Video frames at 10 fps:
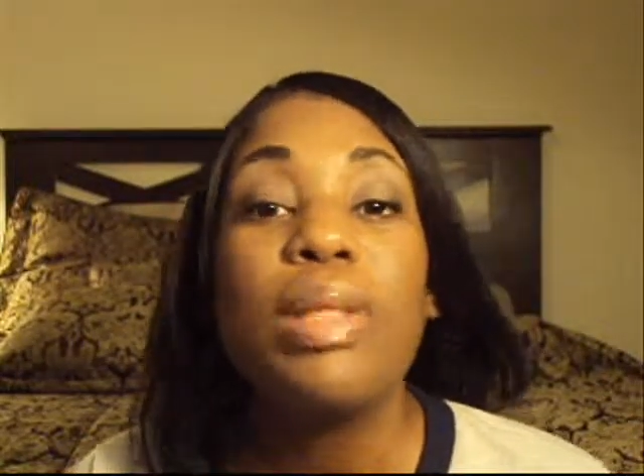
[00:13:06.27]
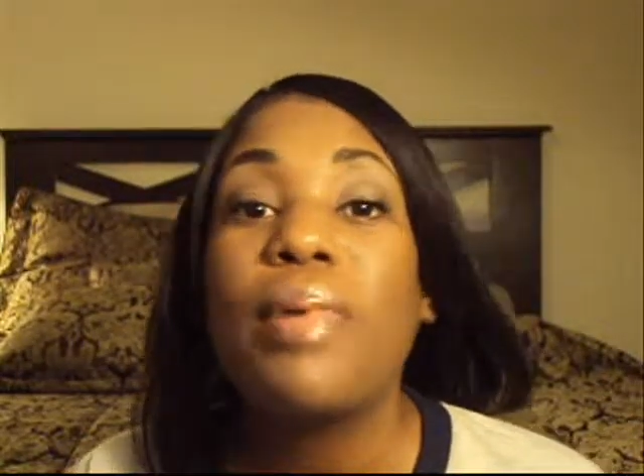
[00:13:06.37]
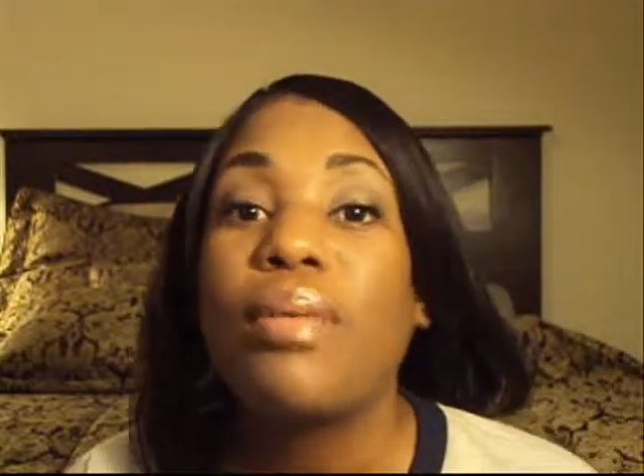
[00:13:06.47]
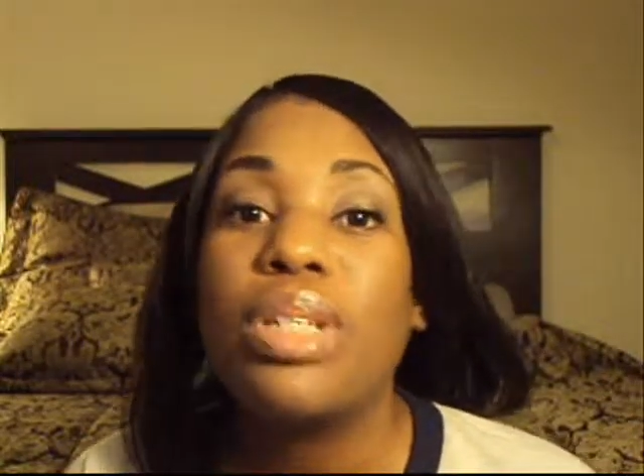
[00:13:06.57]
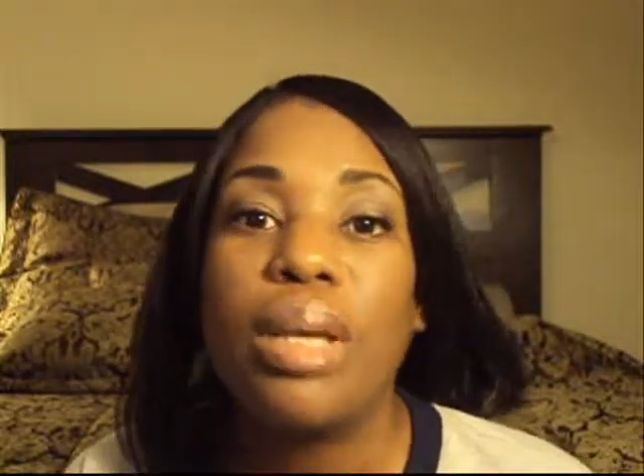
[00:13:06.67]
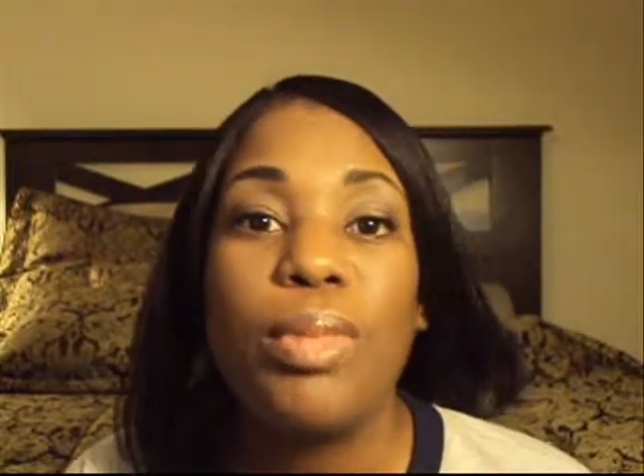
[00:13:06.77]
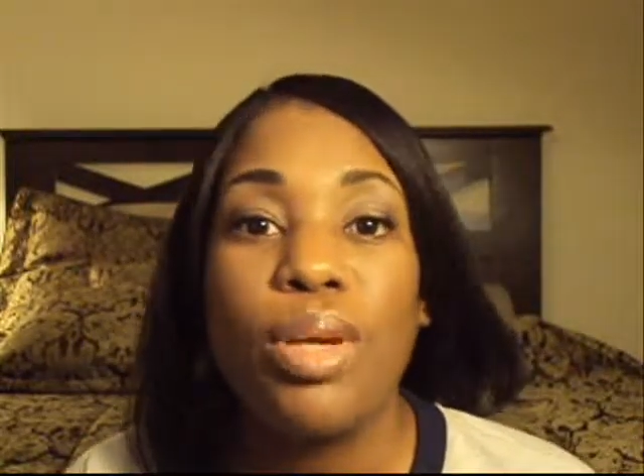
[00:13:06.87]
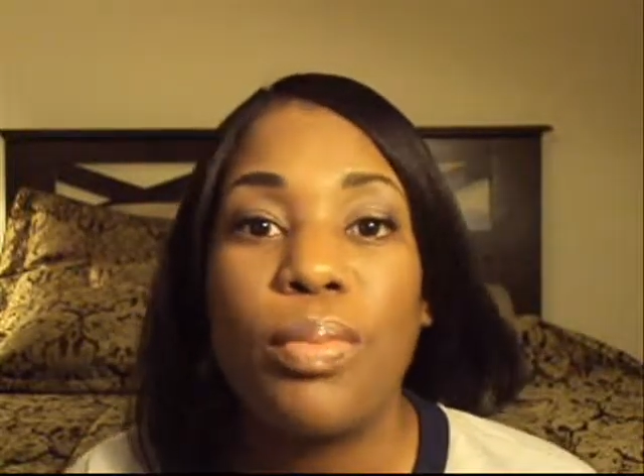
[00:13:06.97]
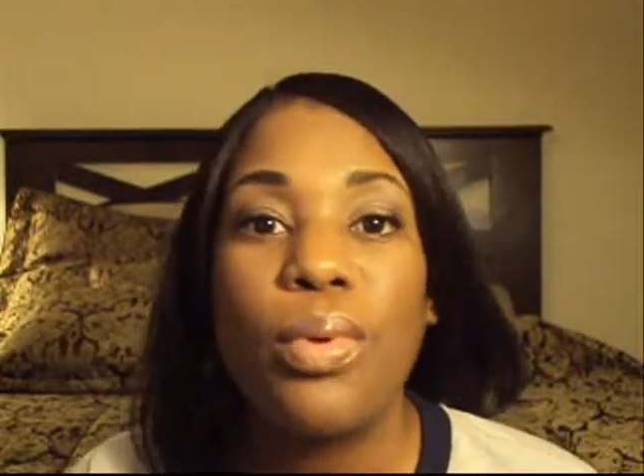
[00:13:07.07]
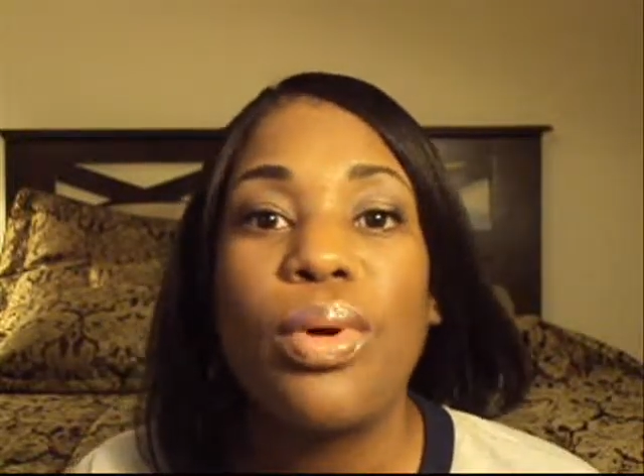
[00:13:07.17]
simply by
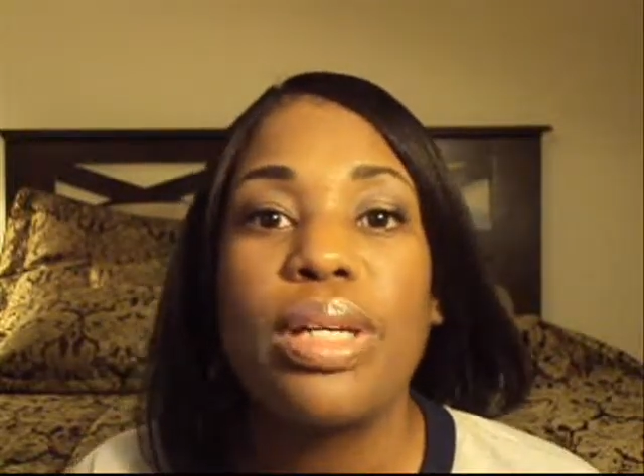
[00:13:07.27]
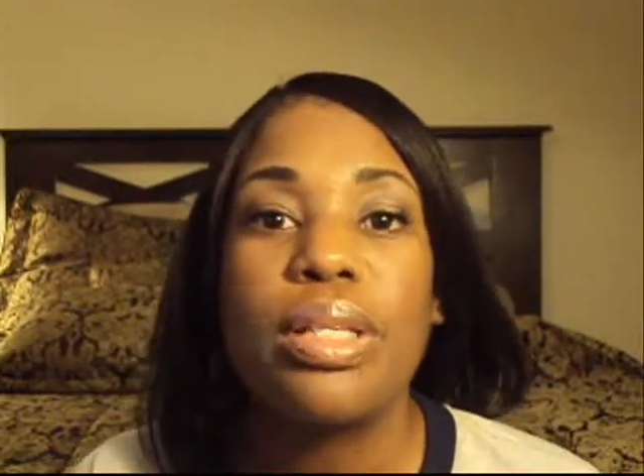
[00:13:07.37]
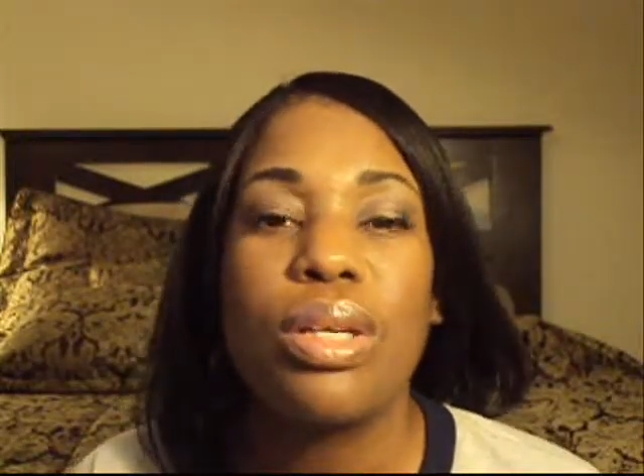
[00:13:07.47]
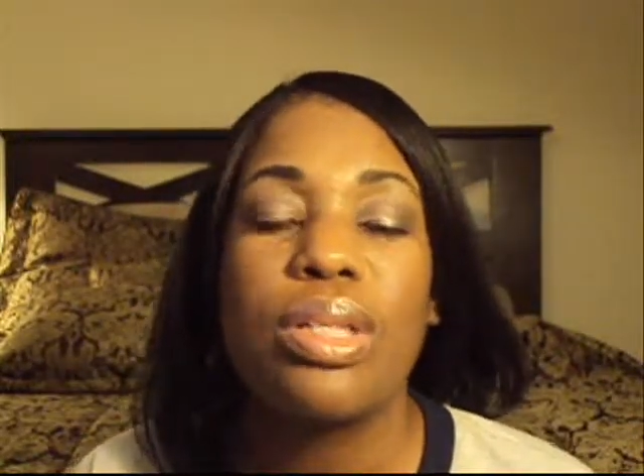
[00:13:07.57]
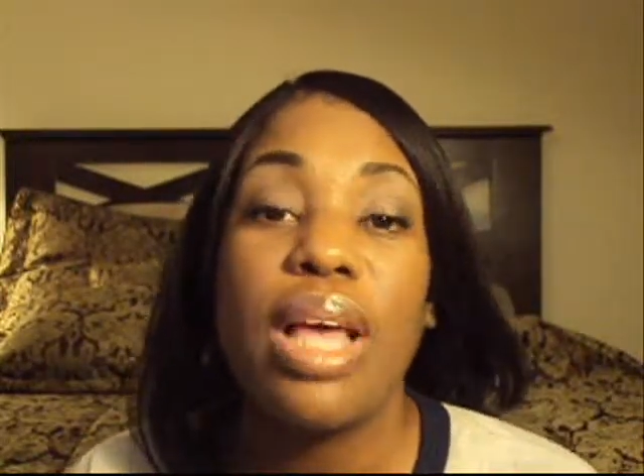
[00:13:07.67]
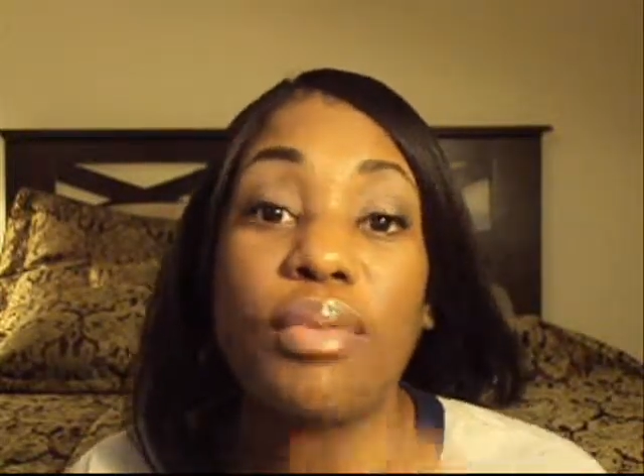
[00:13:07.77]
redeeming your points.